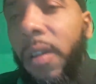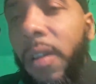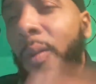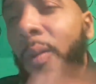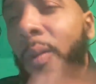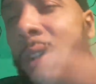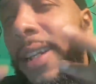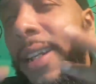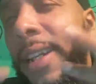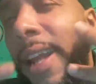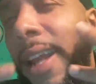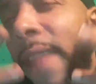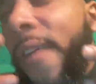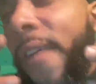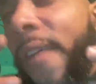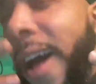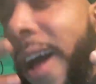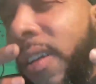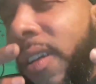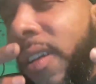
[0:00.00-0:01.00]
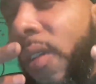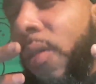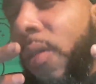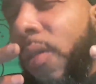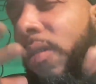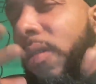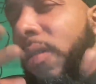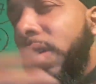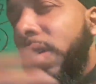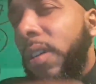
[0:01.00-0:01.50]
what did they
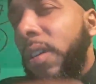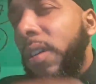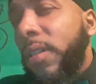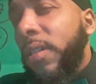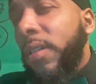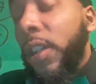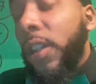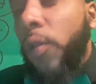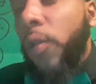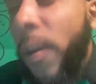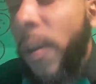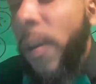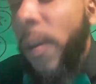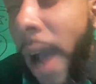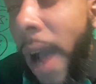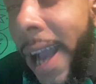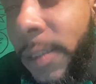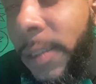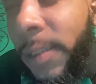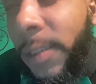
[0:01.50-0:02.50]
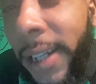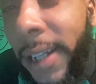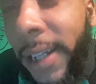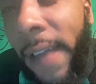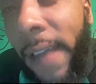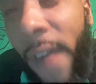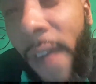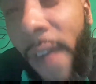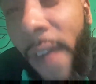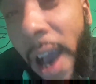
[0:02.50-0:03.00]
follow? The three wise men,
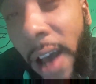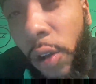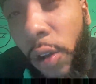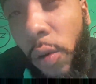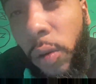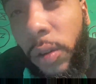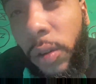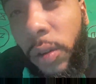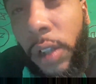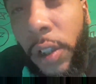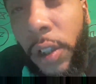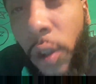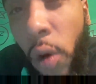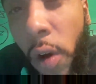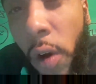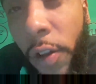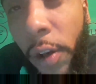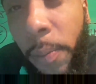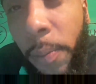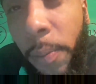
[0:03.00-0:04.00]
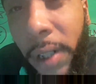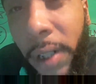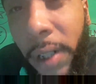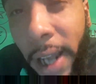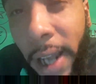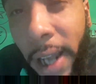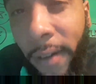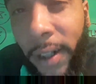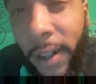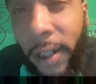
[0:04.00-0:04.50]
they followed the northern
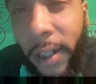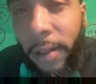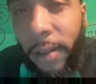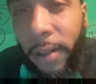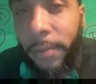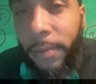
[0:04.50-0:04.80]
polarity.